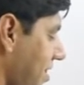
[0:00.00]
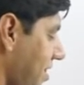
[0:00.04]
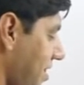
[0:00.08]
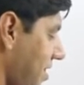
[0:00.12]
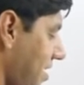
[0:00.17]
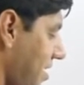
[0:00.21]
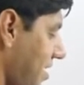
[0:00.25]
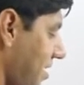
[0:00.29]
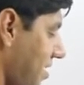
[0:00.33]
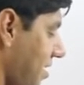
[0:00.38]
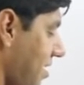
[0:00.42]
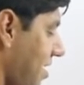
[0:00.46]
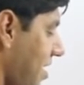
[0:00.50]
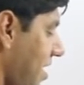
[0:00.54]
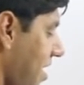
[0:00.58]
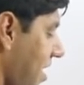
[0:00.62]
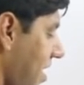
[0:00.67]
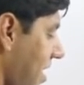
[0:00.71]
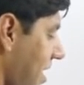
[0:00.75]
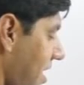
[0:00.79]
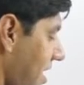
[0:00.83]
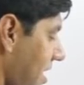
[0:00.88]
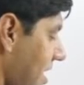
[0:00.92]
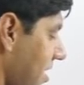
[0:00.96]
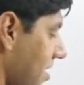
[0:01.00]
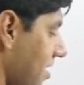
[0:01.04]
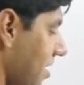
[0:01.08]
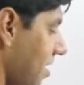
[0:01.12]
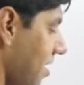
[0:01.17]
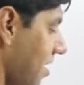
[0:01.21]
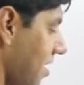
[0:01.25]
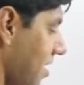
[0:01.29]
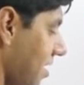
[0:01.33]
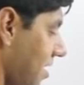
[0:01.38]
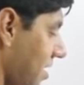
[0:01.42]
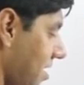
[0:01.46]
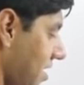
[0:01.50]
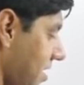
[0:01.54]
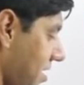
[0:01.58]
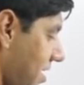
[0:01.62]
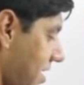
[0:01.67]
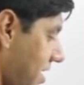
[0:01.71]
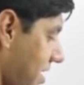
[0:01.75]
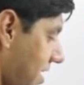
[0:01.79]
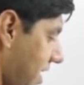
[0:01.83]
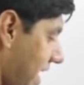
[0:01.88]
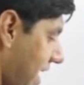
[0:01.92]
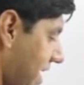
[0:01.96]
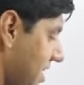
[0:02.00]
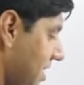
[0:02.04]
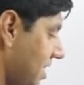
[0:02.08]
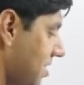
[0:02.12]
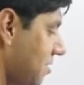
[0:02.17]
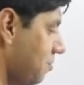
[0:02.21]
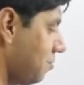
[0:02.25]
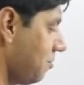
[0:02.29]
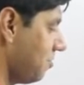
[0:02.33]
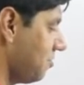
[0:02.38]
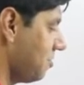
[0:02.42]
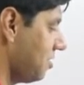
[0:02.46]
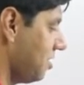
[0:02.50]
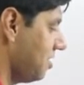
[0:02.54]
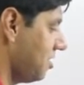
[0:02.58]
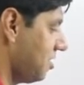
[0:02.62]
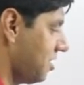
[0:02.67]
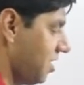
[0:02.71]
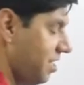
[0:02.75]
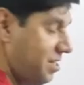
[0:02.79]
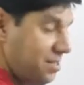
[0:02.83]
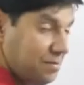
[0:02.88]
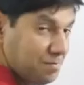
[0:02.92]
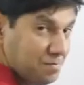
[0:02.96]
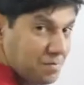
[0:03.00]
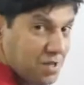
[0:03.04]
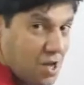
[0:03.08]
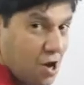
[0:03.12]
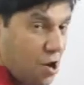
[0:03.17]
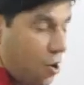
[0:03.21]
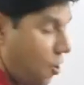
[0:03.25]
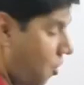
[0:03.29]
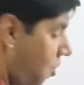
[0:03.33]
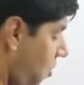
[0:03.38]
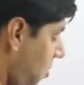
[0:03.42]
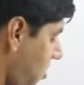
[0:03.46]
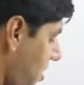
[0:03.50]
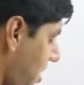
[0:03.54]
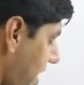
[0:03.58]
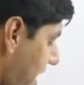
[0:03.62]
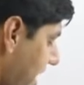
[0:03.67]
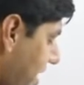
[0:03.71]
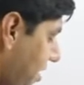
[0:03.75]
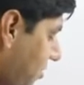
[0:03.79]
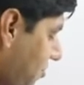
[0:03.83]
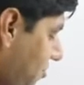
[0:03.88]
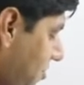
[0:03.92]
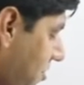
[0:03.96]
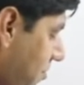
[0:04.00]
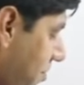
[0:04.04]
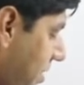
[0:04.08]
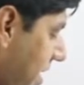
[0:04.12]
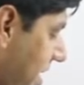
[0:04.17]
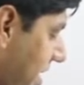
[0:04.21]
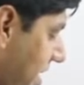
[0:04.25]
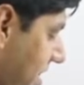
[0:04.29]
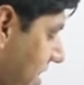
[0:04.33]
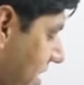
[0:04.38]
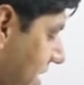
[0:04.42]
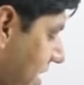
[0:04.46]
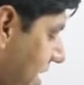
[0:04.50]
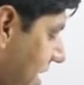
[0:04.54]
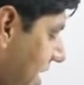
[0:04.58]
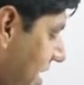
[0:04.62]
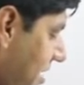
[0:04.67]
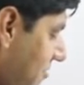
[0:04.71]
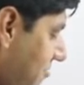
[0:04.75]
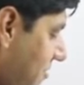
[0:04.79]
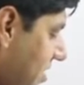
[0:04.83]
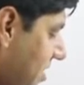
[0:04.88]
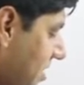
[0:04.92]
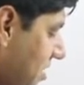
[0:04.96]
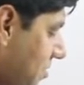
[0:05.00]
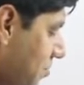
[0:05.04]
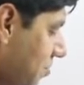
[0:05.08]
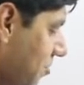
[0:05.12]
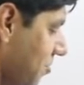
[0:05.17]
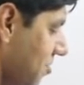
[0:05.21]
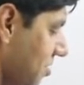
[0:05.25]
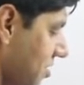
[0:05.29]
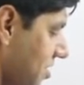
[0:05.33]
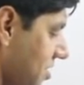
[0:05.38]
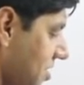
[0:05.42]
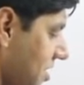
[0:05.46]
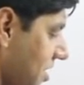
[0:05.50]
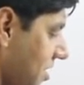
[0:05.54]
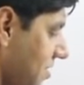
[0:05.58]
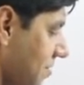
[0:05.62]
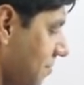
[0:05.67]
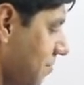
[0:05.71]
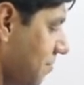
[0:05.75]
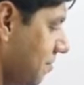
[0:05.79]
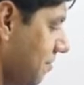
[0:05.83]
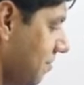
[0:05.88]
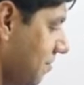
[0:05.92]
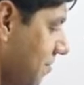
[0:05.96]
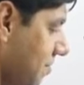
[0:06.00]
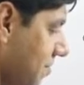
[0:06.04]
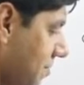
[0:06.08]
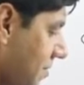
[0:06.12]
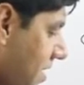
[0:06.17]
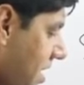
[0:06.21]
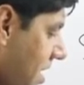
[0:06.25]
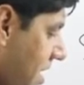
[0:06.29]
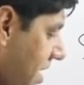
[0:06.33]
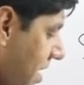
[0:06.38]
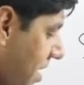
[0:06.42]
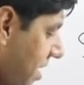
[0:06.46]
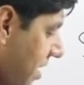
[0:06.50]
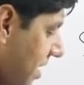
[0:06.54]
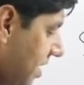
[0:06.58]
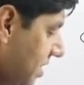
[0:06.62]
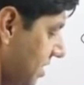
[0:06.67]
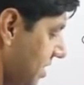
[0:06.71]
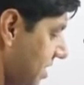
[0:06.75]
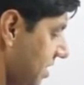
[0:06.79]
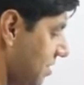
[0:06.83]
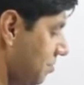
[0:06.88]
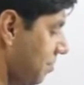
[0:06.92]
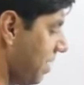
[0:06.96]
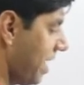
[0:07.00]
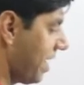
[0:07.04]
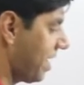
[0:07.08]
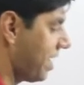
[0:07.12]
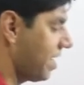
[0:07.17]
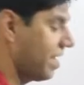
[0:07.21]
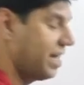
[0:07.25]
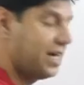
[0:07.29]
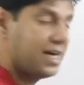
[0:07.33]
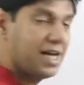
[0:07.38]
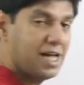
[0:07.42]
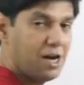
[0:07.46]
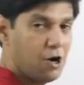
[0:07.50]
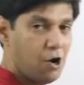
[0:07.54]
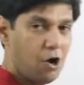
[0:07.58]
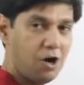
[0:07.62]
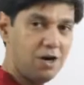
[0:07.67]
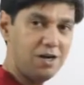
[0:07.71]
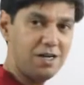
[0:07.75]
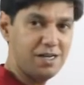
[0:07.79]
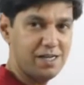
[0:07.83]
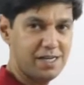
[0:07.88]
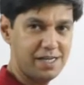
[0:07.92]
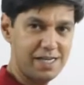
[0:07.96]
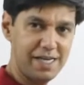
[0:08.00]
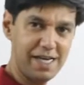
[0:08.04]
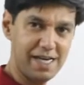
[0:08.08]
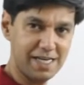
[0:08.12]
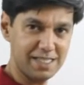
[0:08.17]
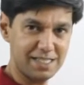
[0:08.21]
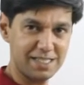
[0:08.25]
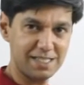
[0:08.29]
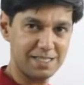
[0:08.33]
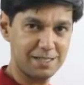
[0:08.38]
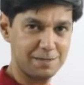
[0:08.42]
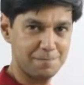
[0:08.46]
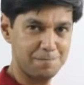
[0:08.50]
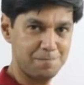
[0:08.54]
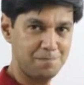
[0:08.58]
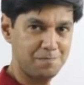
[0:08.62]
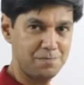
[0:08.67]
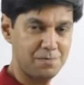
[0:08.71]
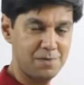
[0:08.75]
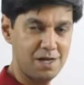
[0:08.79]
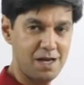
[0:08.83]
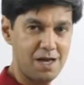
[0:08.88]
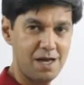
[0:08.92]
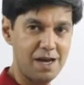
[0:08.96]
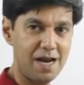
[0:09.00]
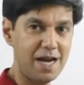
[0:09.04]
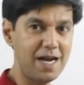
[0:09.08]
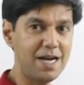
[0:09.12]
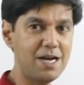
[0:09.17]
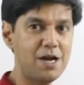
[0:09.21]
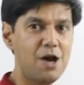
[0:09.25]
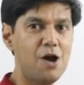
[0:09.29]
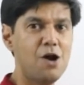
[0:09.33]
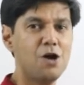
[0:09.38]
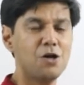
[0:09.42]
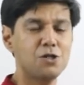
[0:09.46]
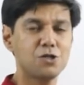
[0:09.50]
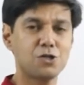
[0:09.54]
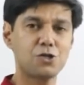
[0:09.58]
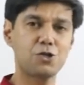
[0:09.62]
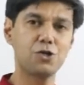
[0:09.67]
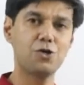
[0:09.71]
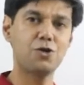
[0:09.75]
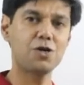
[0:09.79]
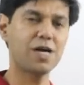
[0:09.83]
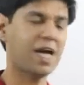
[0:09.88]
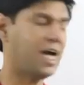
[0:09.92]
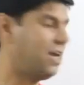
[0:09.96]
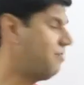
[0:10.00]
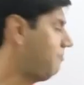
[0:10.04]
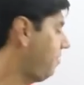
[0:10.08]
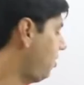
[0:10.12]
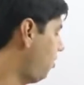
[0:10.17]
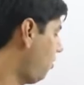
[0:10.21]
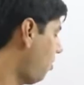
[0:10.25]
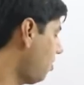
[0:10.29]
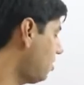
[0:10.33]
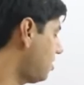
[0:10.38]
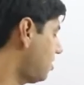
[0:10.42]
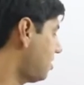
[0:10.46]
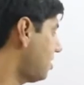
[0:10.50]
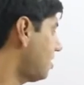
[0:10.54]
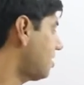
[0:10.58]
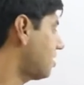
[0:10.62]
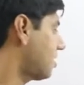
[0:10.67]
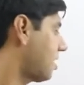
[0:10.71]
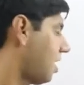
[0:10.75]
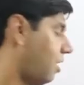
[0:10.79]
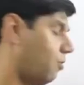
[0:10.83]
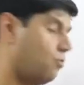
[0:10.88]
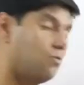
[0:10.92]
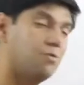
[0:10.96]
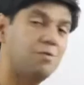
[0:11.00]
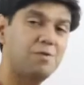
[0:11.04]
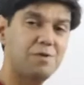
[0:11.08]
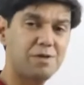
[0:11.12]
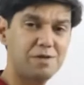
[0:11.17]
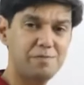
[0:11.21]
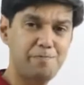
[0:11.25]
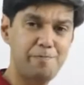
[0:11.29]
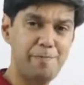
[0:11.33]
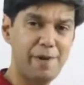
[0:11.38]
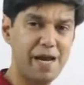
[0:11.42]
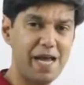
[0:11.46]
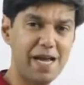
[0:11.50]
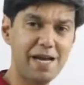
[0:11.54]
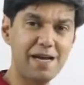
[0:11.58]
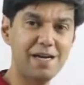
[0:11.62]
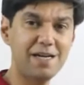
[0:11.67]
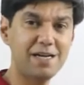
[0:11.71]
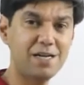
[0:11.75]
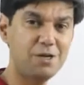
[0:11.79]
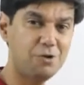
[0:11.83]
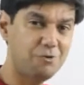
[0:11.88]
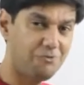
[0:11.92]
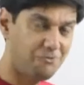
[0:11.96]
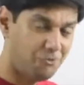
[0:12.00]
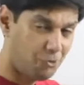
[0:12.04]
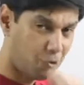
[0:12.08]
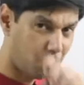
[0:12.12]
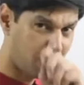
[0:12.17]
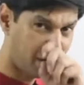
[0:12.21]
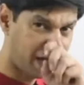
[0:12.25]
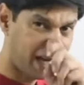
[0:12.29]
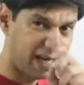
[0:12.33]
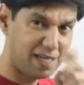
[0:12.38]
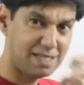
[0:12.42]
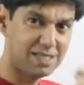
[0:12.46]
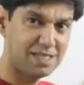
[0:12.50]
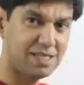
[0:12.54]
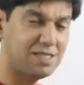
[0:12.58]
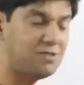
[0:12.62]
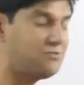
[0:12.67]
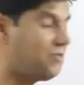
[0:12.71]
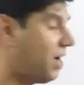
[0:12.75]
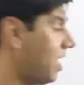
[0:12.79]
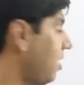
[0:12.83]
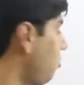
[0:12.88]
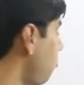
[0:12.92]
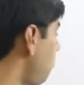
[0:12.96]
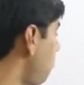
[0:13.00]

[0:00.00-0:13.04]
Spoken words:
in the tens position, or 9 could be in the evens position. Is this making it an odd? Yes. Right? So can we not just break it into 4 cases? While